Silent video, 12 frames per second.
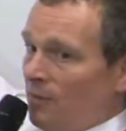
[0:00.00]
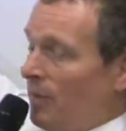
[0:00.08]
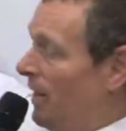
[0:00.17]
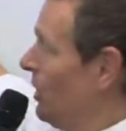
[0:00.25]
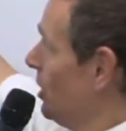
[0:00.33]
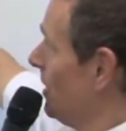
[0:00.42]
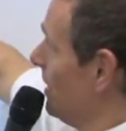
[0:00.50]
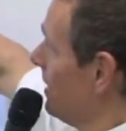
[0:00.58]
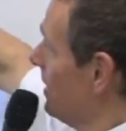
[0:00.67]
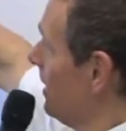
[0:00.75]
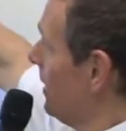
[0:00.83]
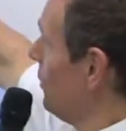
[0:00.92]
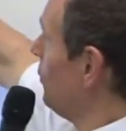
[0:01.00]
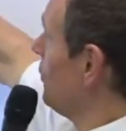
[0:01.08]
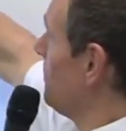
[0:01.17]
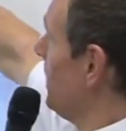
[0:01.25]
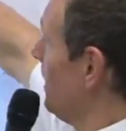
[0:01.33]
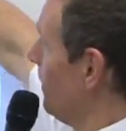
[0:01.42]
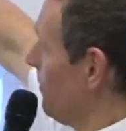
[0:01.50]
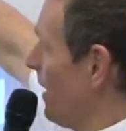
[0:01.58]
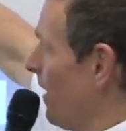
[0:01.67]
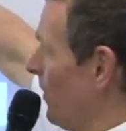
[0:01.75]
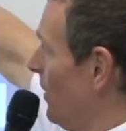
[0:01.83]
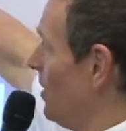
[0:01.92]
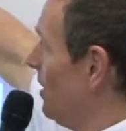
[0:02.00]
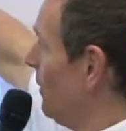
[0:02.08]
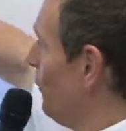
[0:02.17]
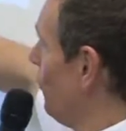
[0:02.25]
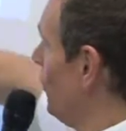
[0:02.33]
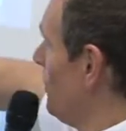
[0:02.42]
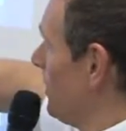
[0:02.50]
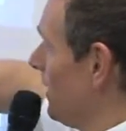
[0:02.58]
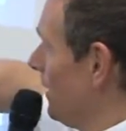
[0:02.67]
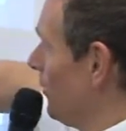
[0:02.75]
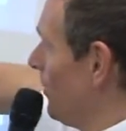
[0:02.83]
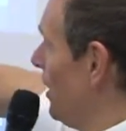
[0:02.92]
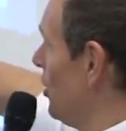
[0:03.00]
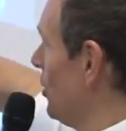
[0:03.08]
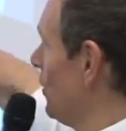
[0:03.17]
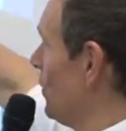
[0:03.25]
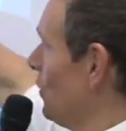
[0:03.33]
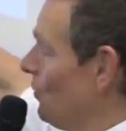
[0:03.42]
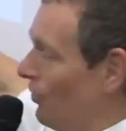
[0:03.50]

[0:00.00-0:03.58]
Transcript: of patients, neutropenia about 30 to 40% of patients,